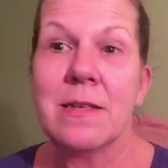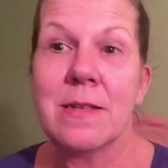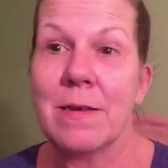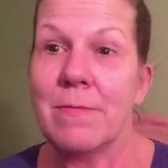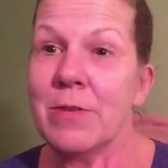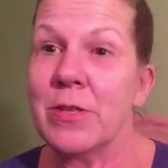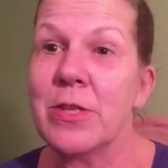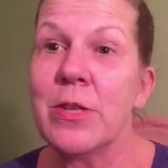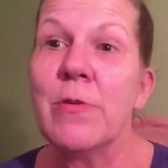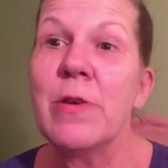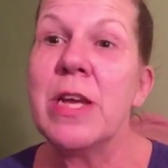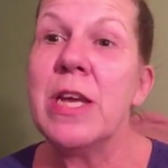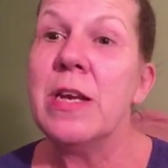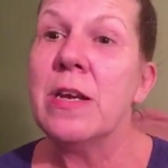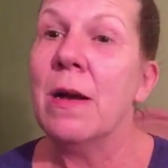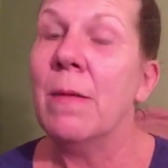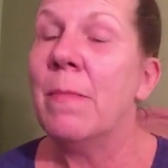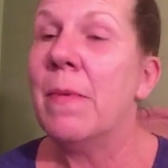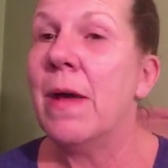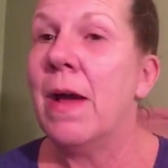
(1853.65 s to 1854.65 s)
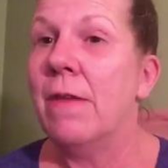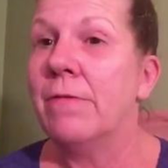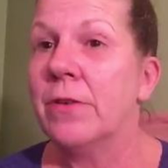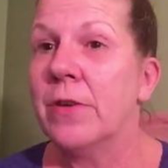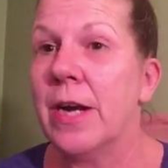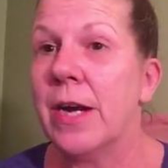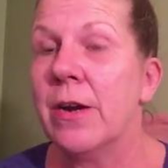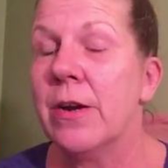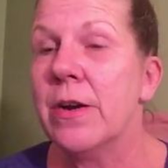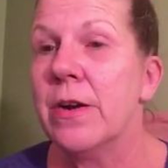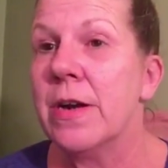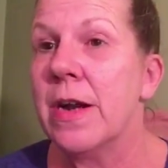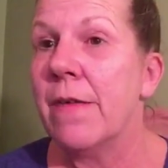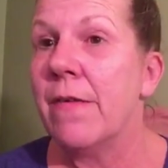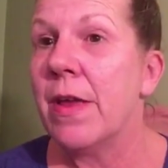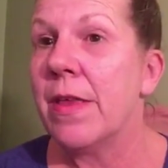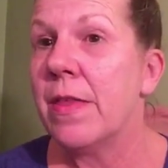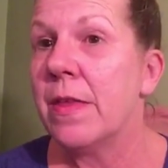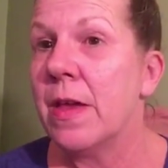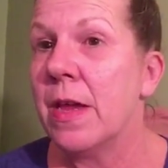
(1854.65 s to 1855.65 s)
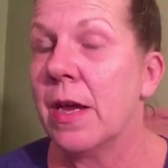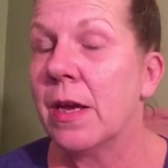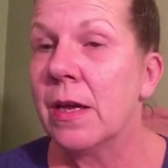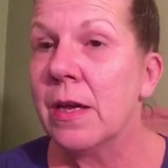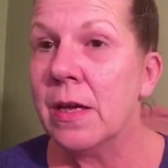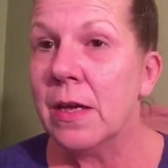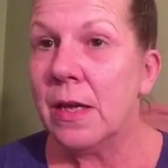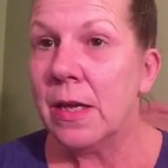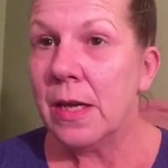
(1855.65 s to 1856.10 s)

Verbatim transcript: because I was so keyed up after I heard everything